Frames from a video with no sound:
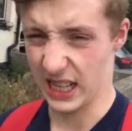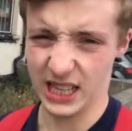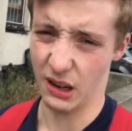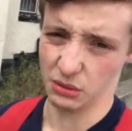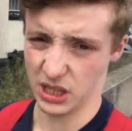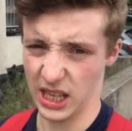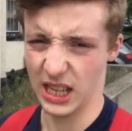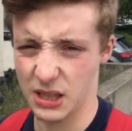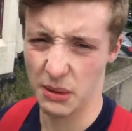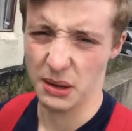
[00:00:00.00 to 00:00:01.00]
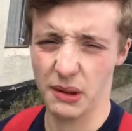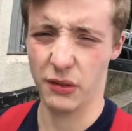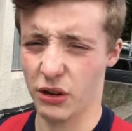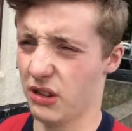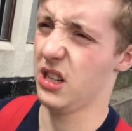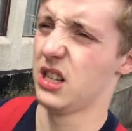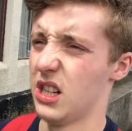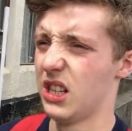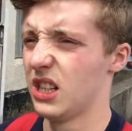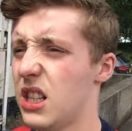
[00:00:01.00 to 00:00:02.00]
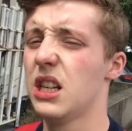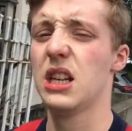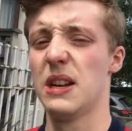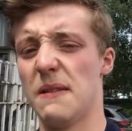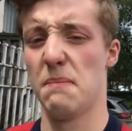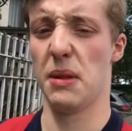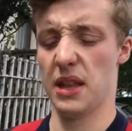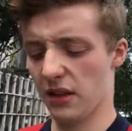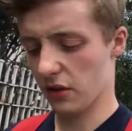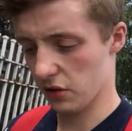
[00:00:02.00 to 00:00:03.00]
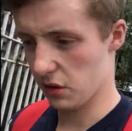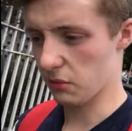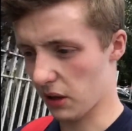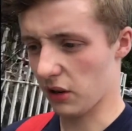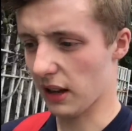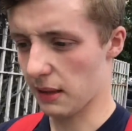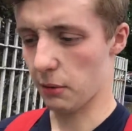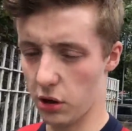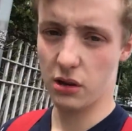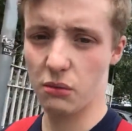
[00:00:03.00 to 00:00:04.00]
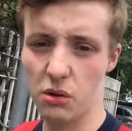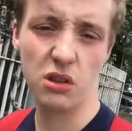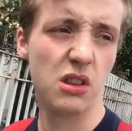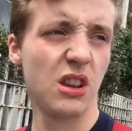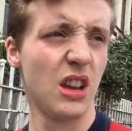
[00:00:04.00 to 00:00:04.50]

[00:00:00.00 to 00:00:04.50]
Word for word: I, need, I was going to get some anyway for karate, see, but then I thought, you know, why not get the boxing ones?